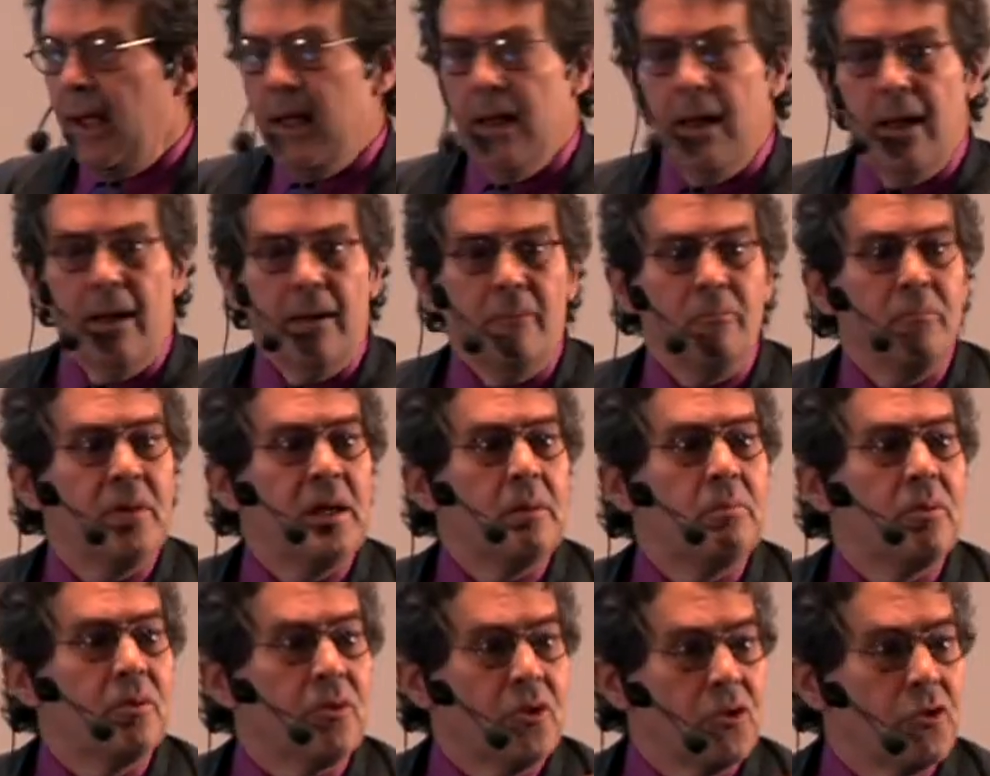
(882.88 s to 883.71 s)
and
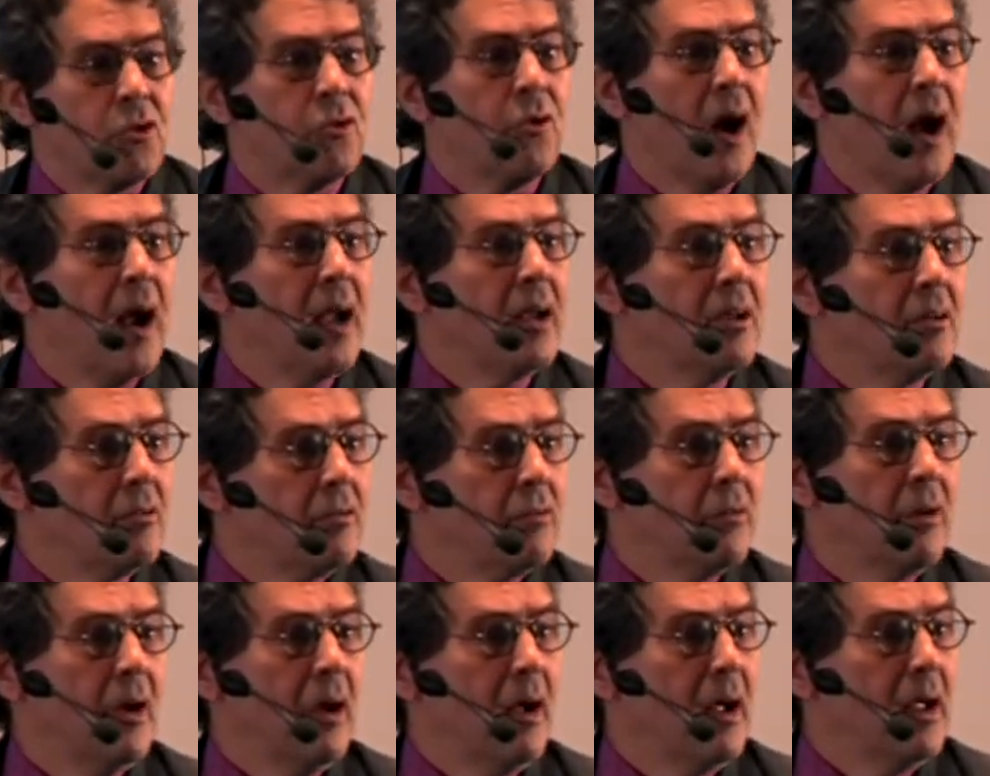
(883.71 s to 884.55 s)
people are trying to
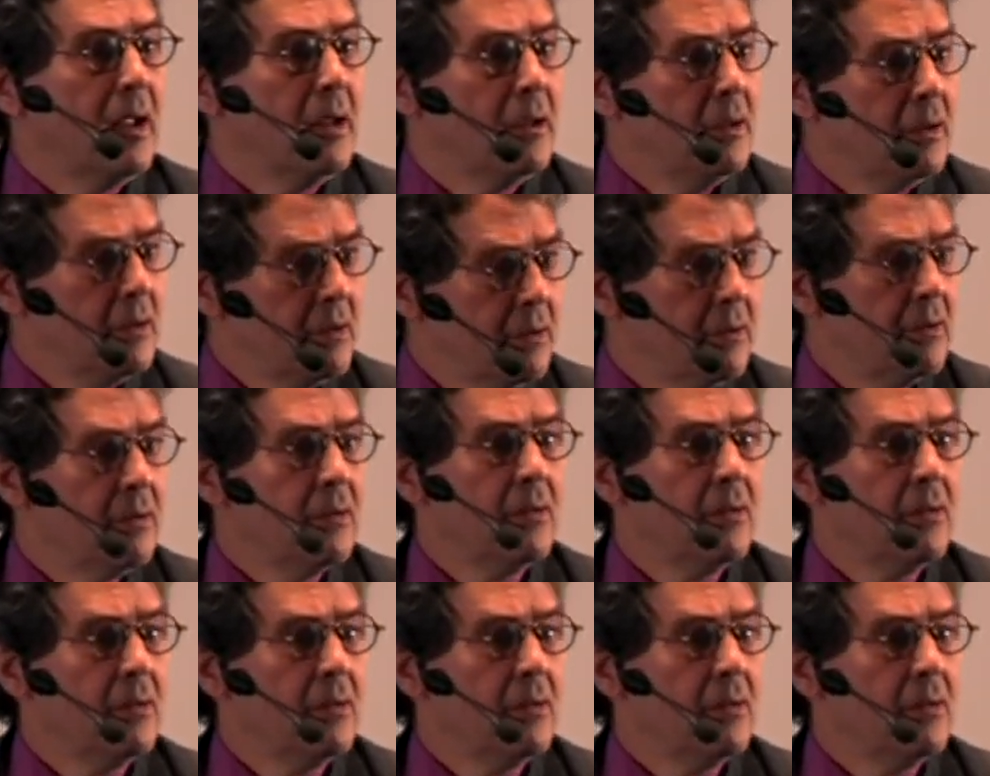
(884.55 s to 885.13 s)
find